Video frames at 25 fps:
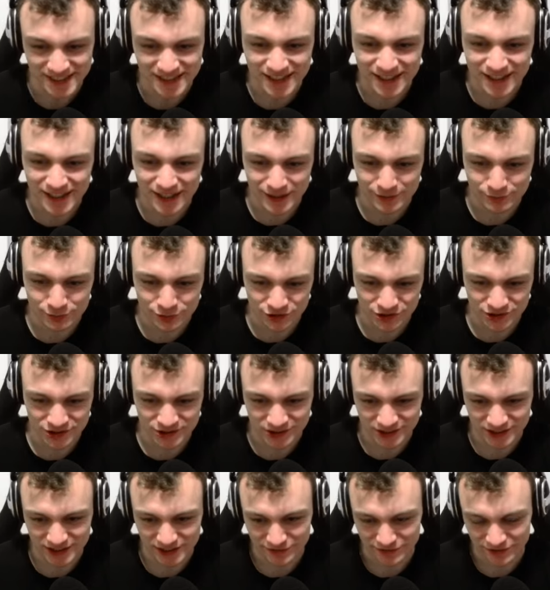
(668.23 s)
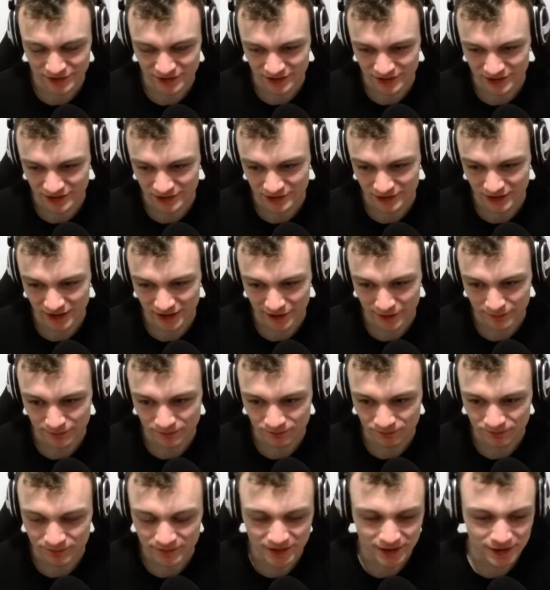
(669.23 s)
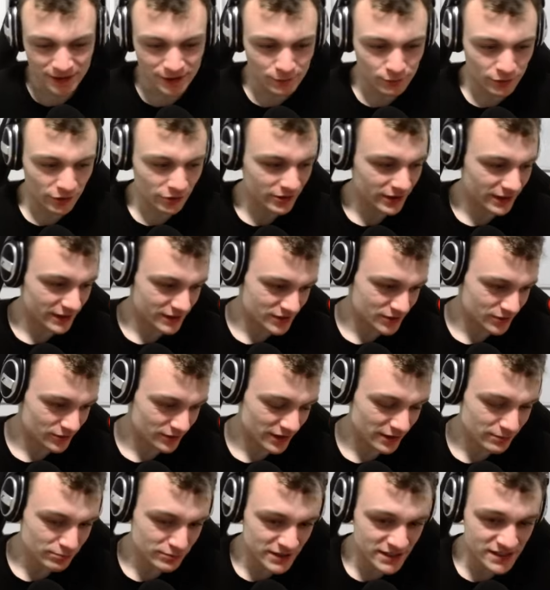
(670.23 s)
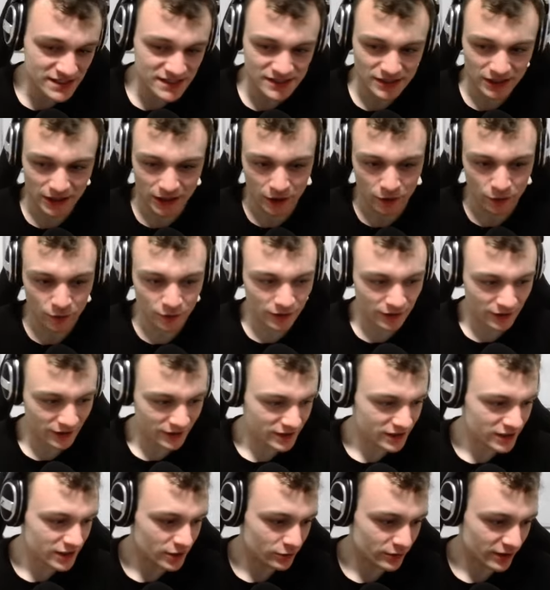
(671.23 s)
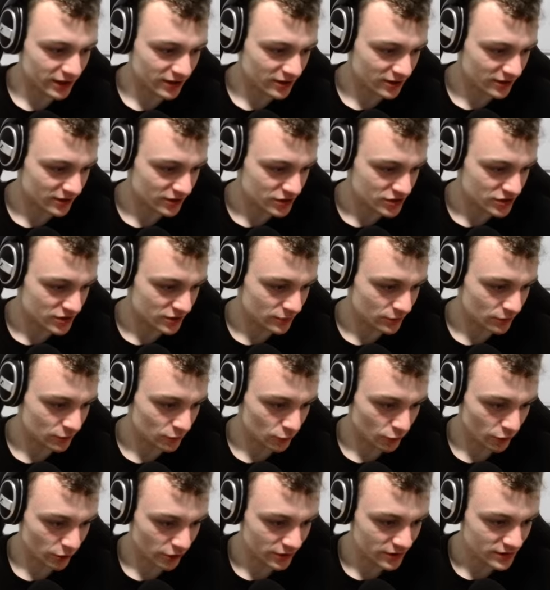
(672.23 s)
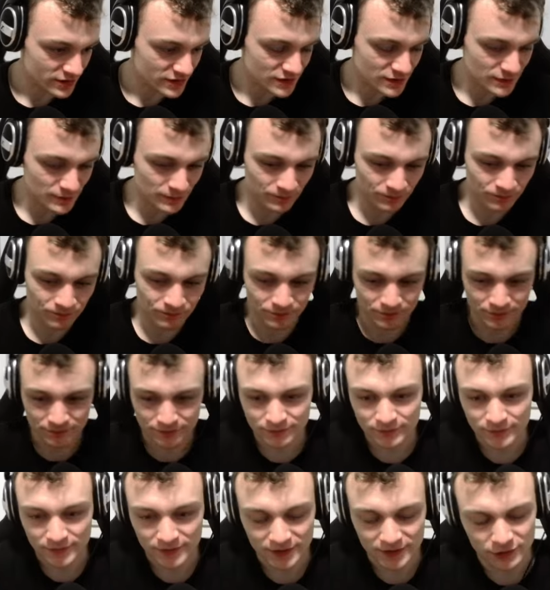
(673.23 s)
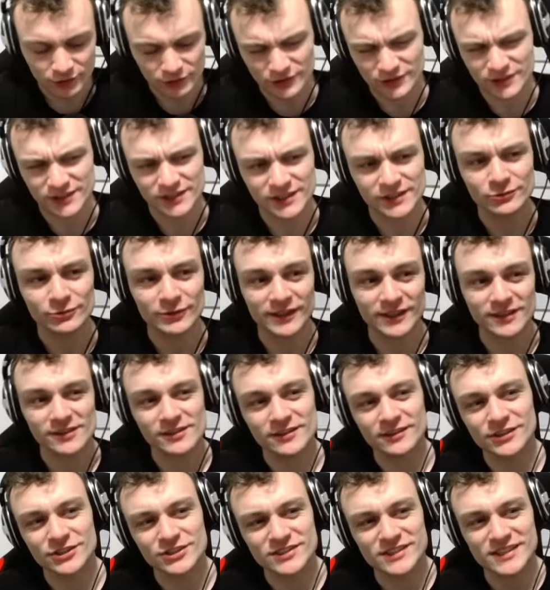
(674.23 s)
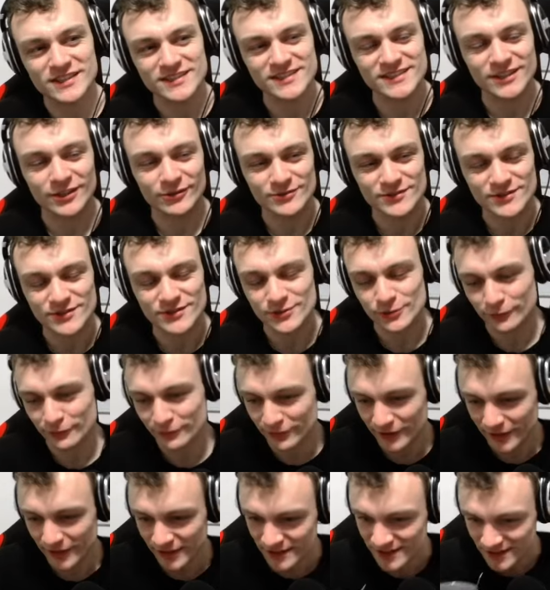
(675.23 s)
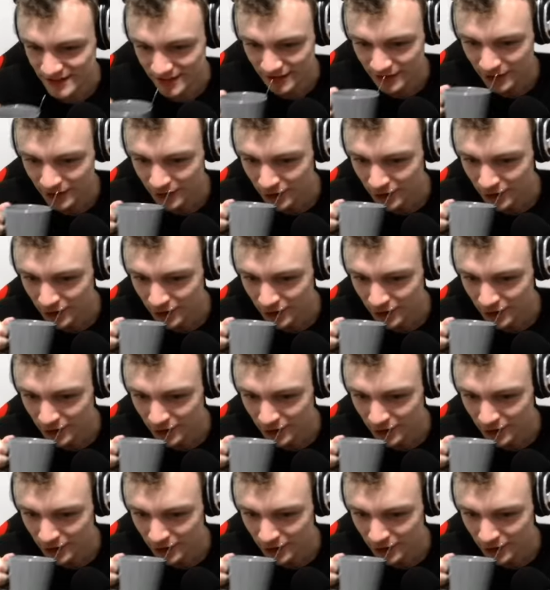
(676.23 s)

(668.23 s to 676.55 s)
I put a dot after the new line. But okay, so that means our key recognition works. Oh, key recognition, that sounds so fancy.